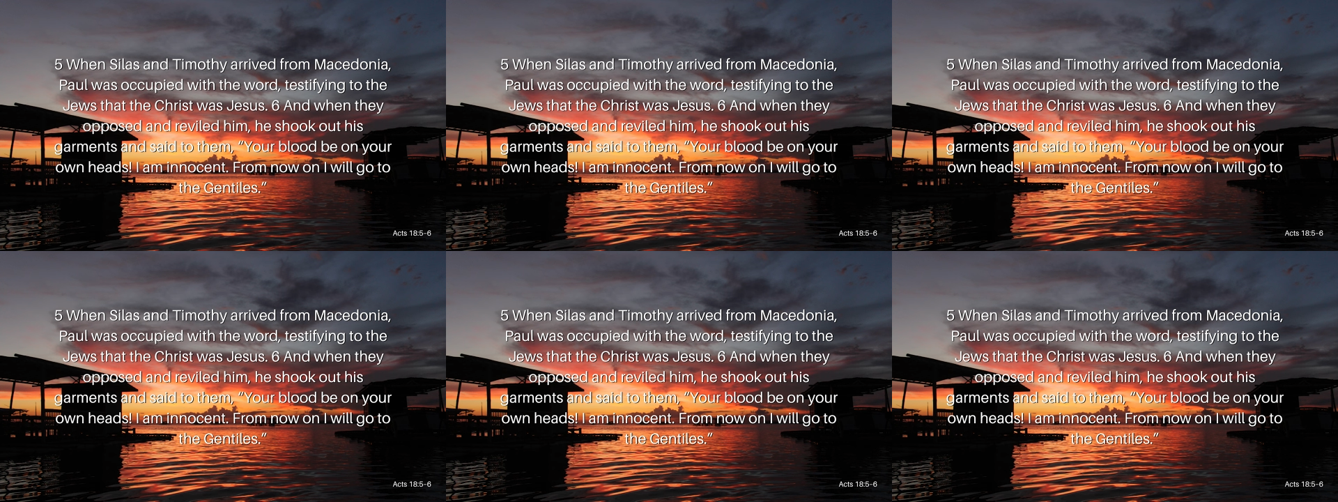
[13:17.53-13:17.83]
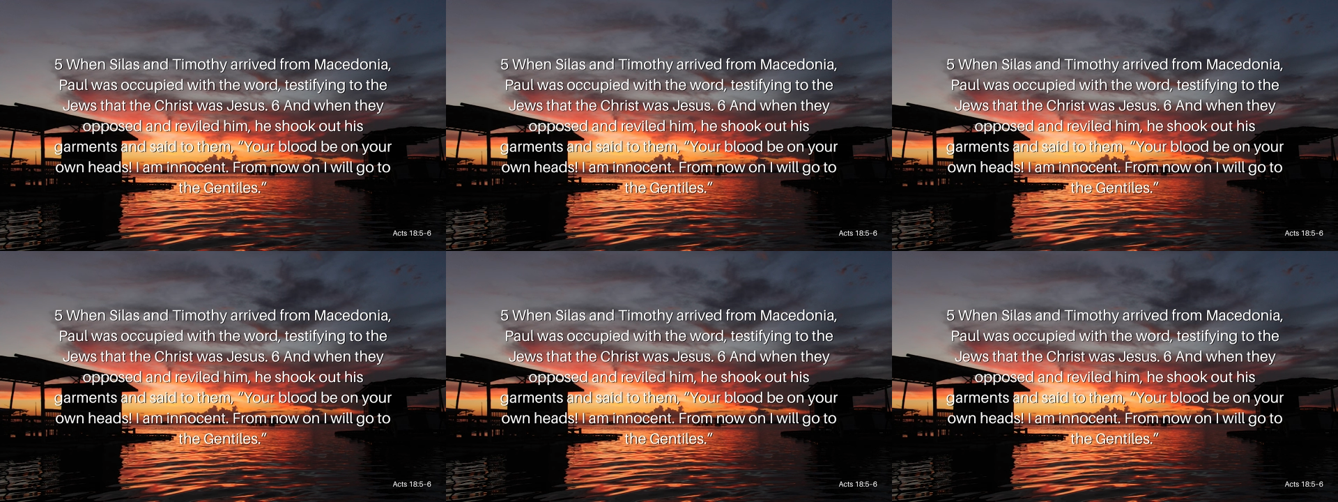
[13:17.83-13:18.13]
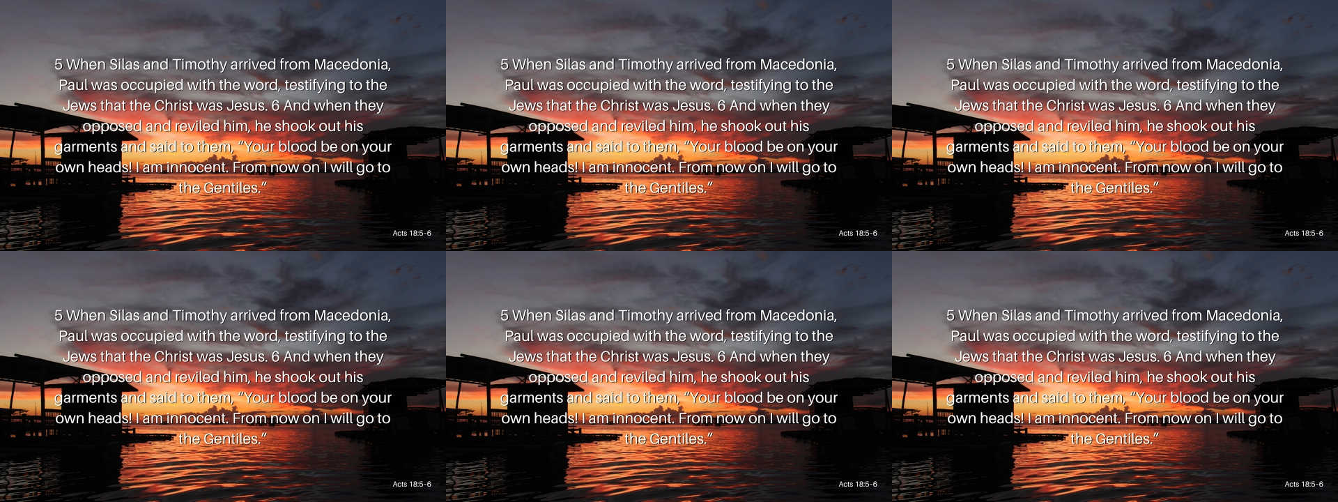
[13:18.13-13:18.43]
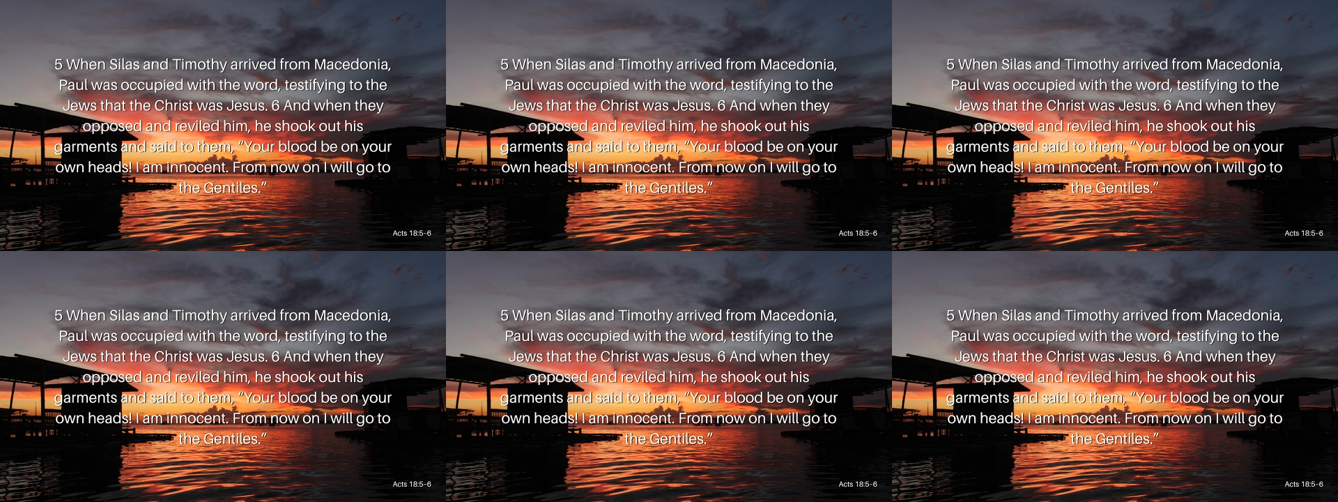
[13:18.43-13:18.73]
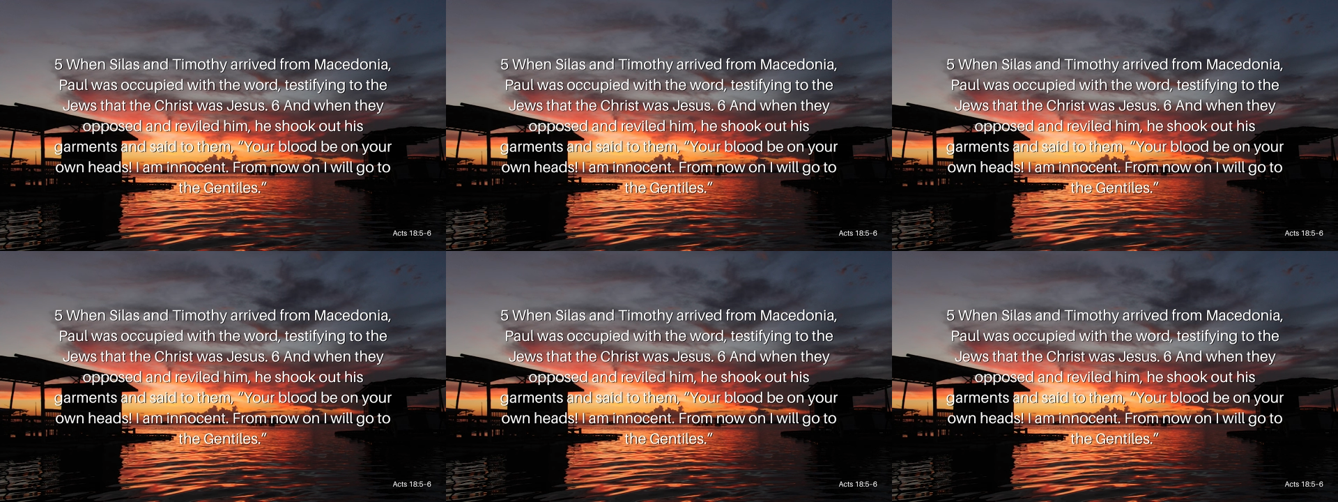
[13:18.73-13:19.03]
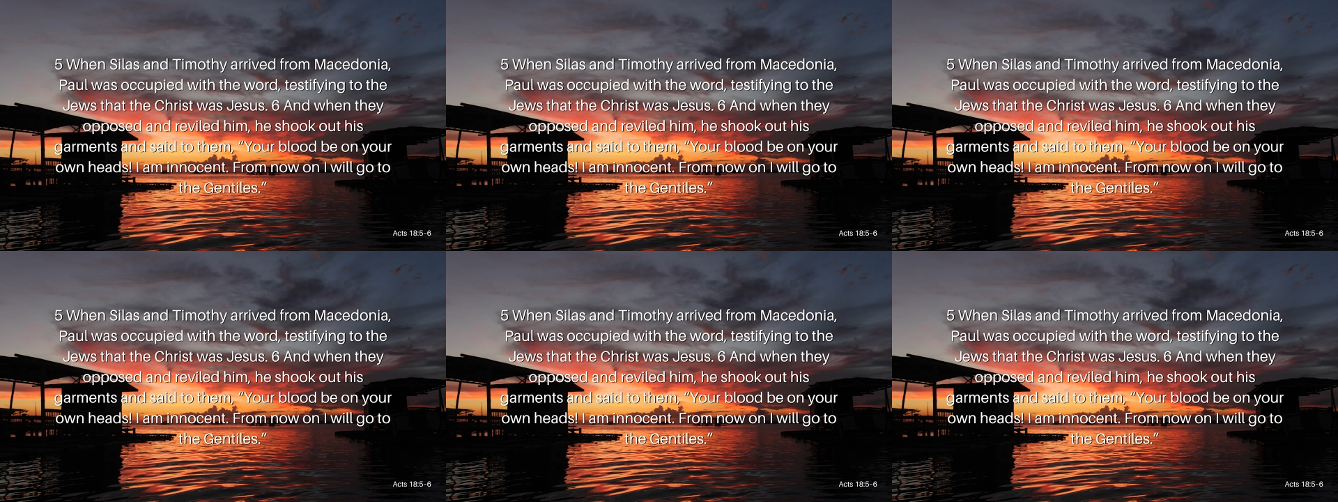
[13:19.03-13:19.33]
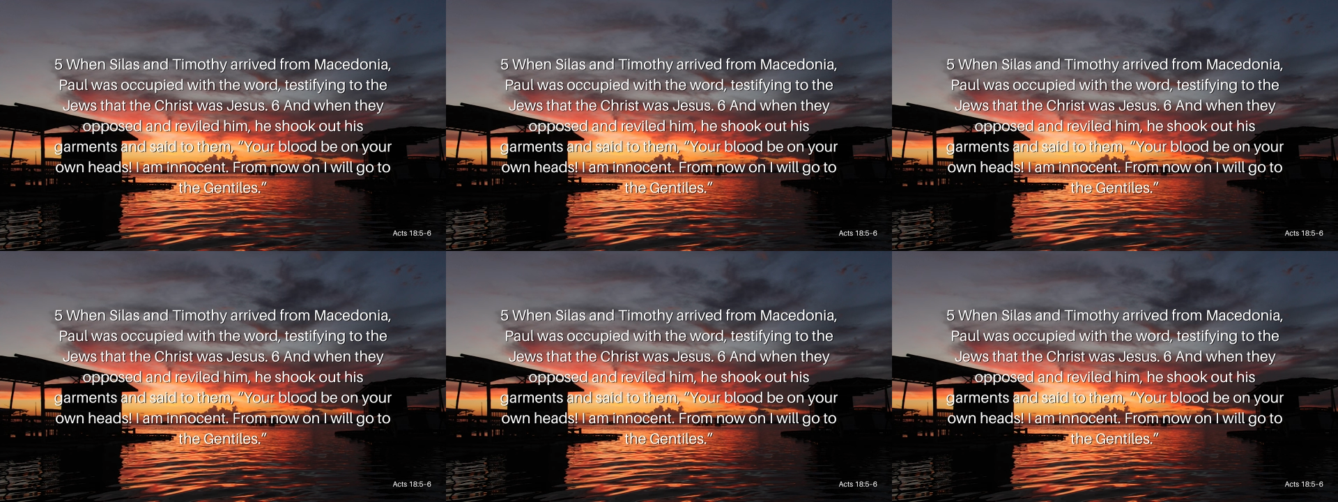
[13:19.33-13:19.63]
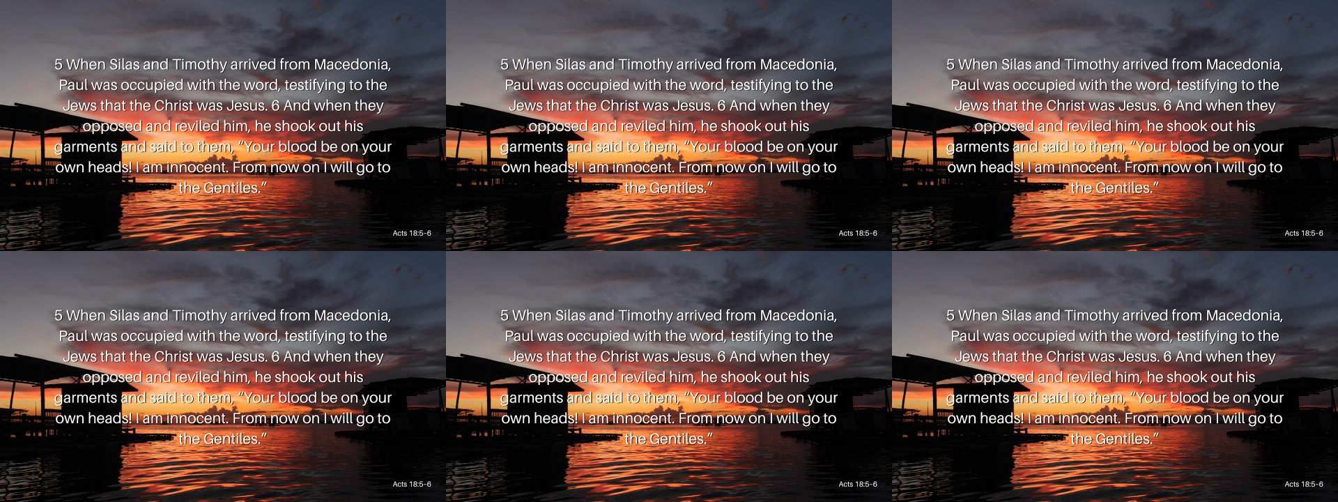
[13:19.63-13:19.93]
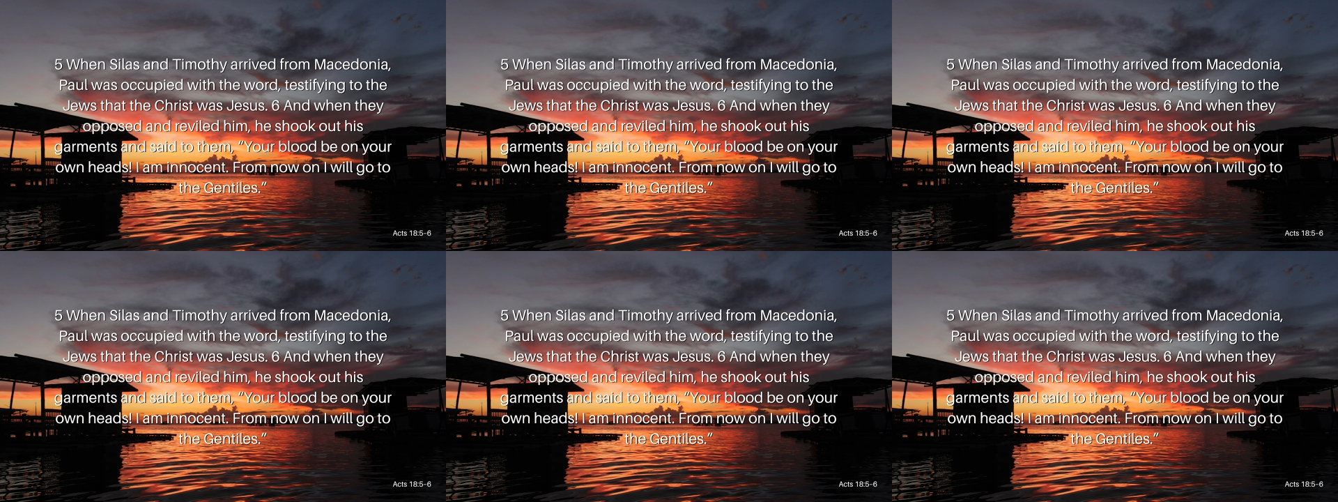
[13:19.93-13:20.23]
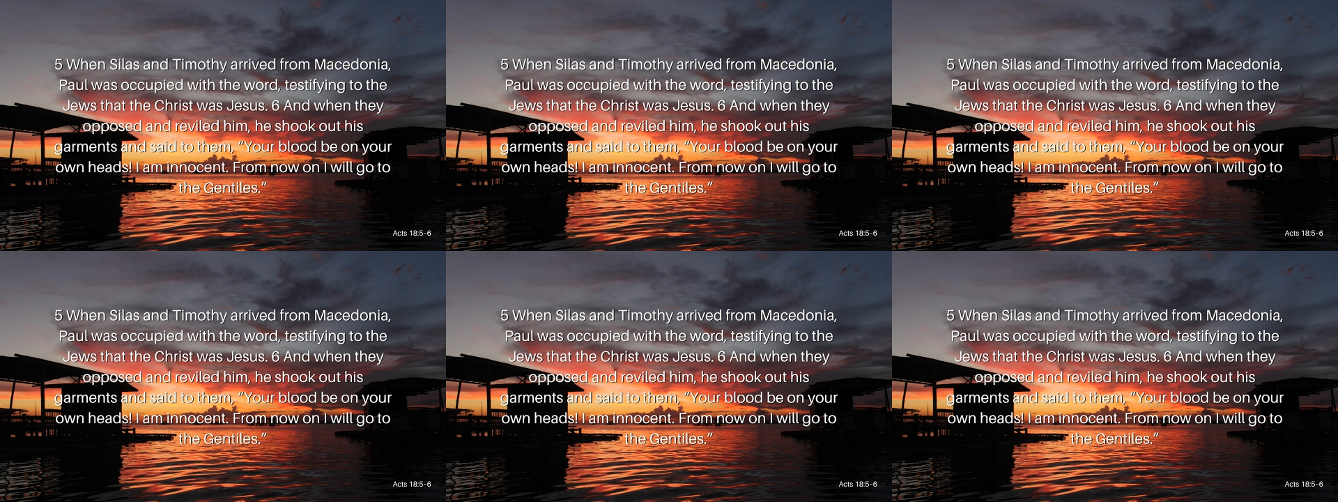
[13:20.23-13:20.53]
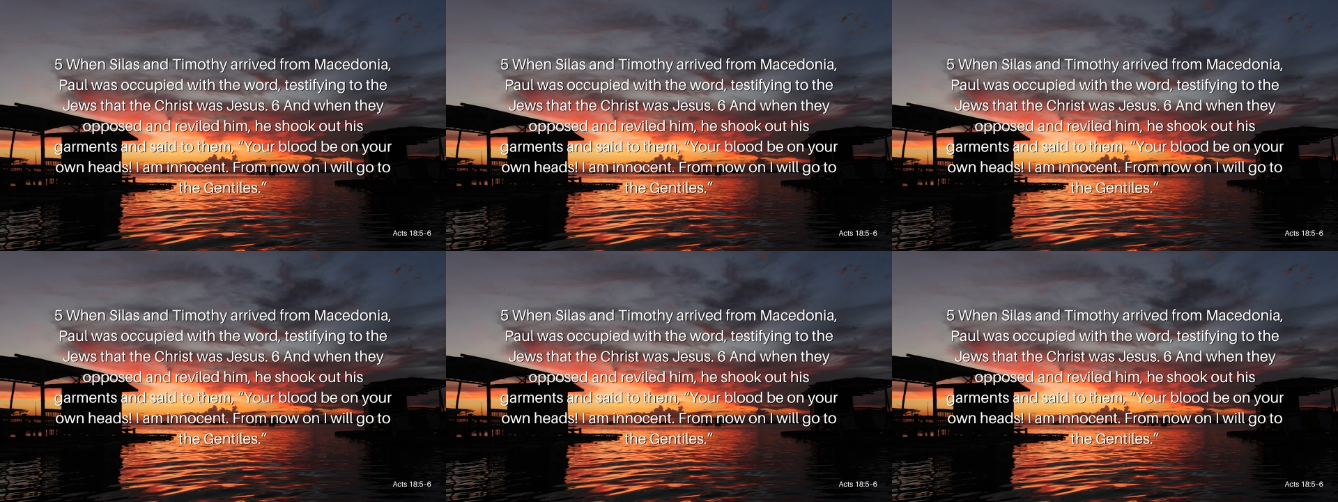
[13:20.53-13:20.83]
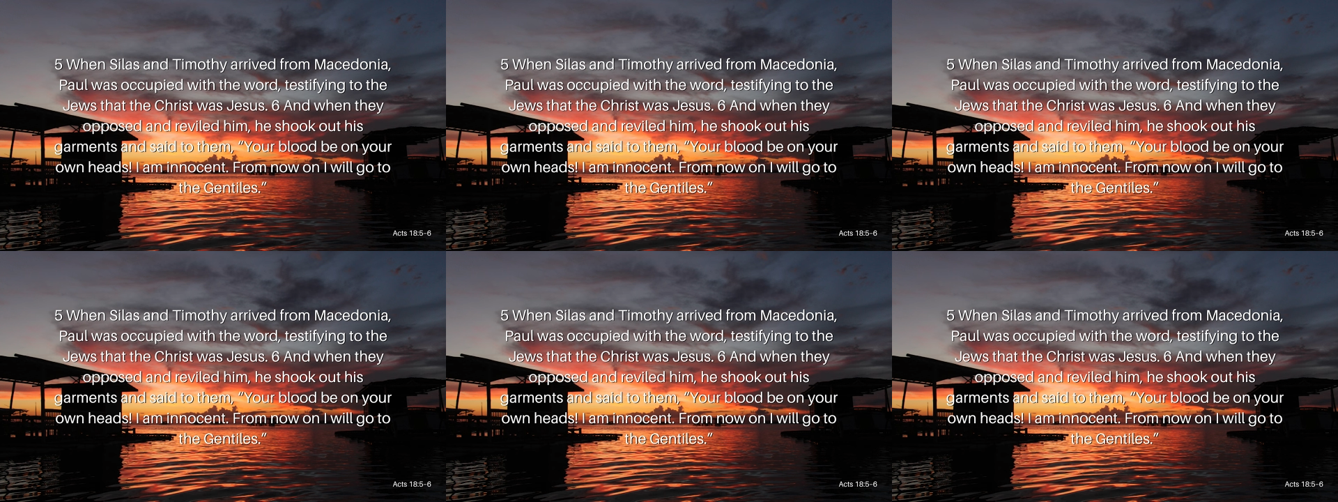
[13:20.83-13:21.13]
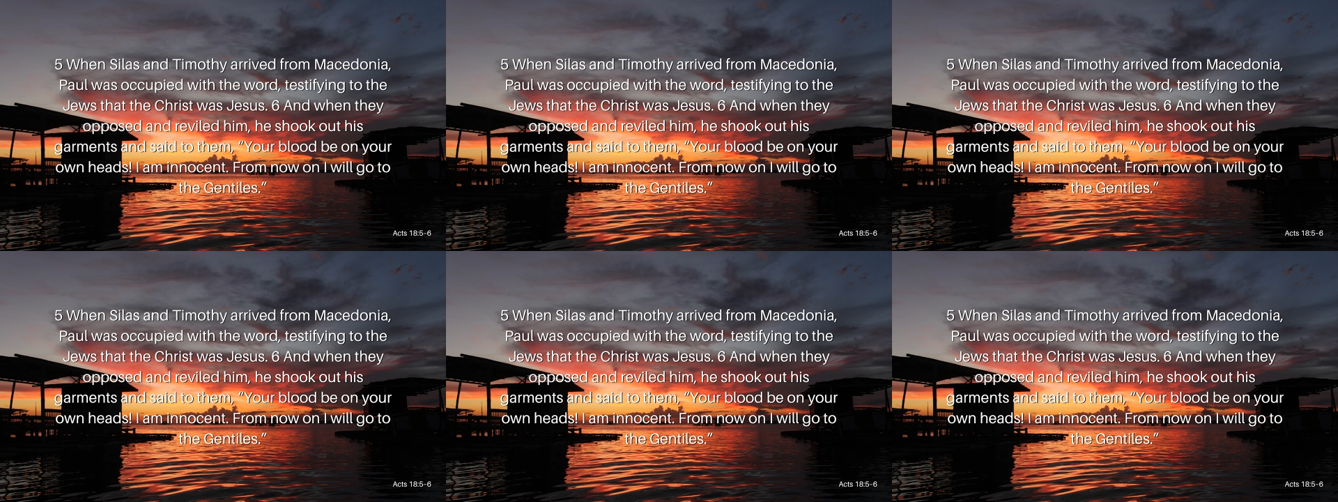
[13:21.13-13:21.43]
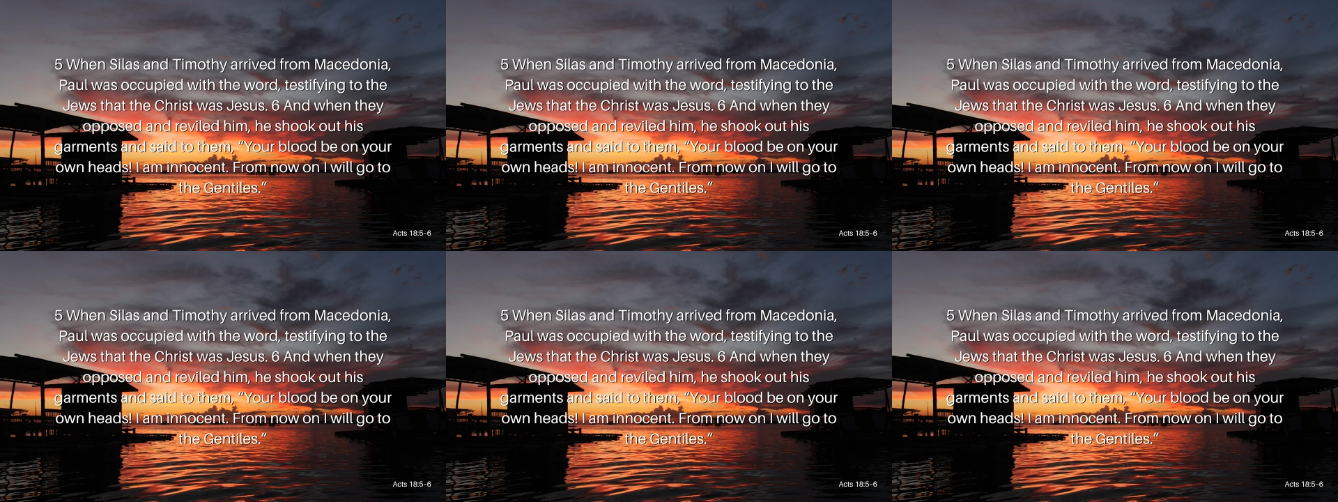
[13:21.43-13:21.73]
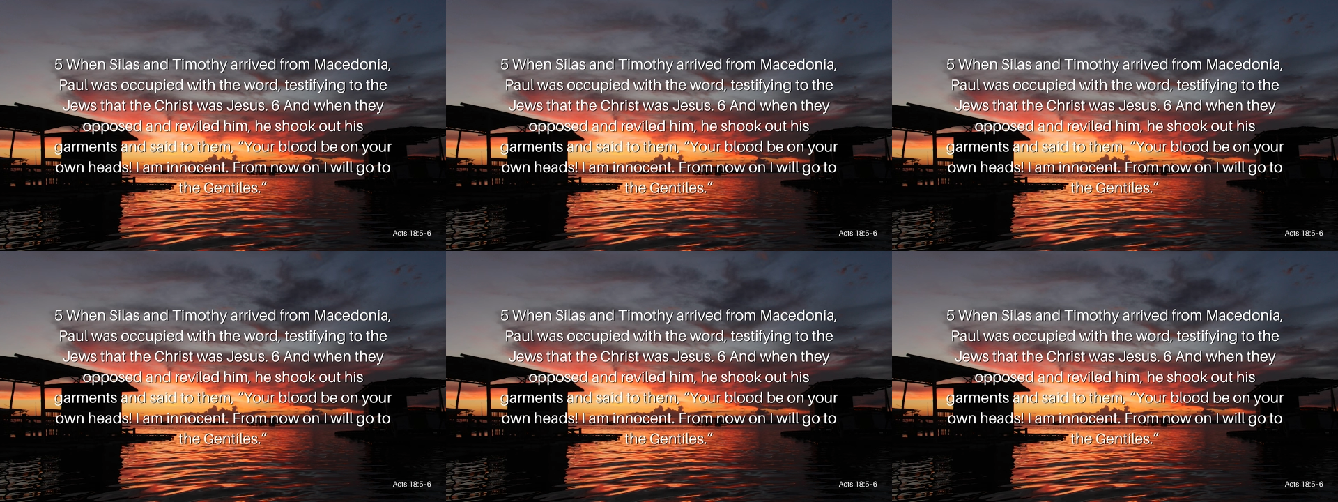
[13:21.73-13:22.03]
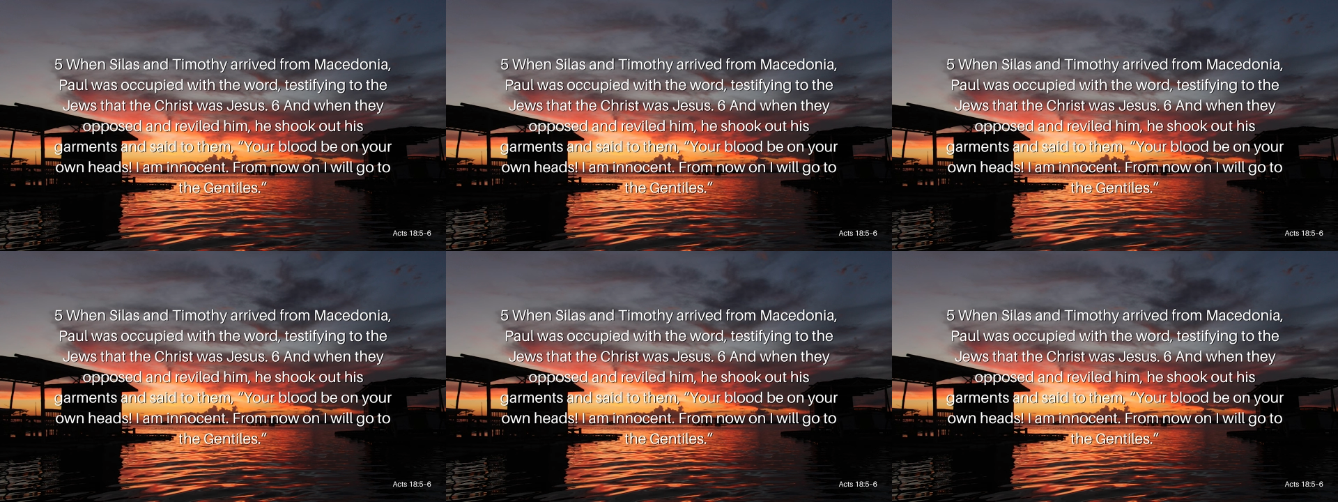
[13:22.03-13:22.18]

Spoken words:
Nobody's mouth can be seen.